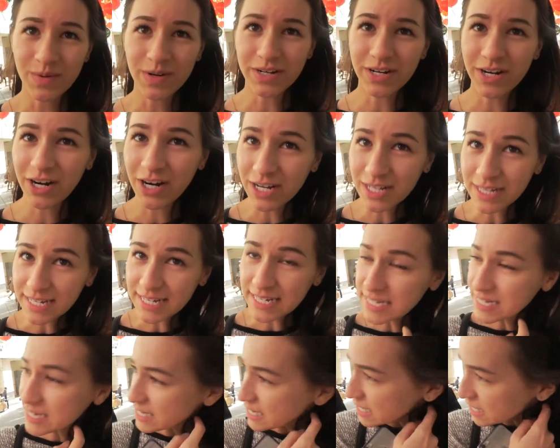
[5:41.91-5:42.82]
currently
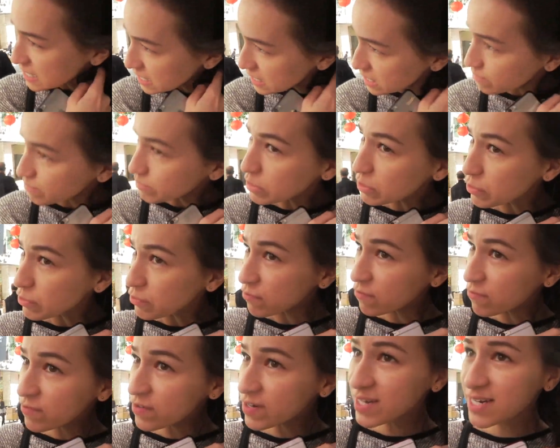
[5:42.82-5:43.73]
still in the
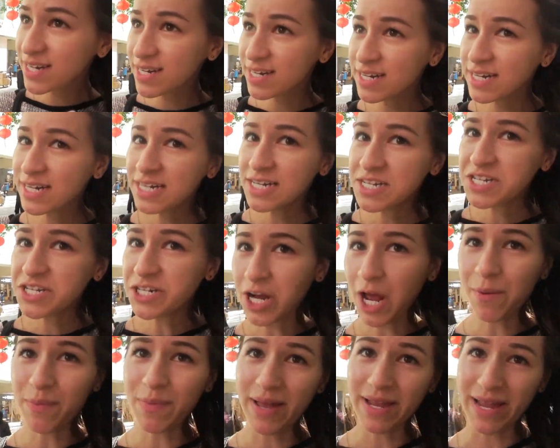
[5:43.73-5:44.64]
move,
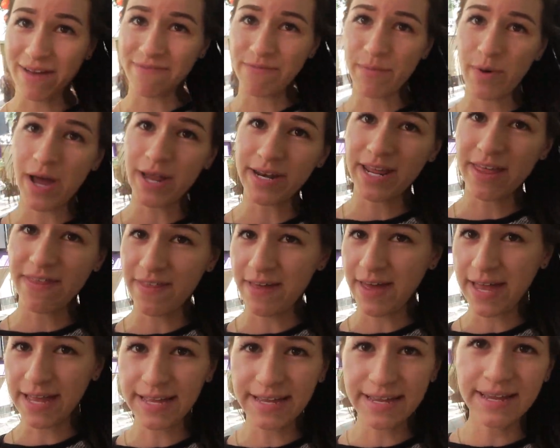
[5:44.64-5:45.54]
shopping, haven't bought
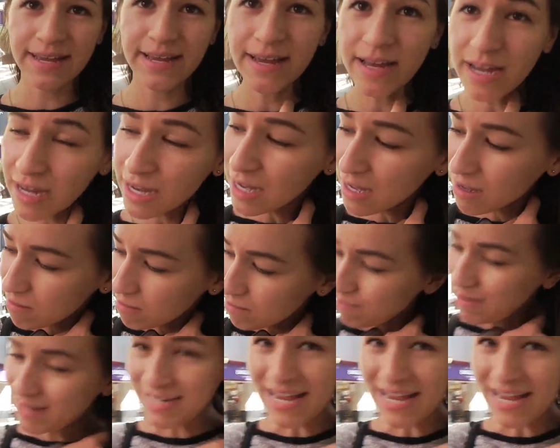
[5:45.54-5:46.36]
anything. My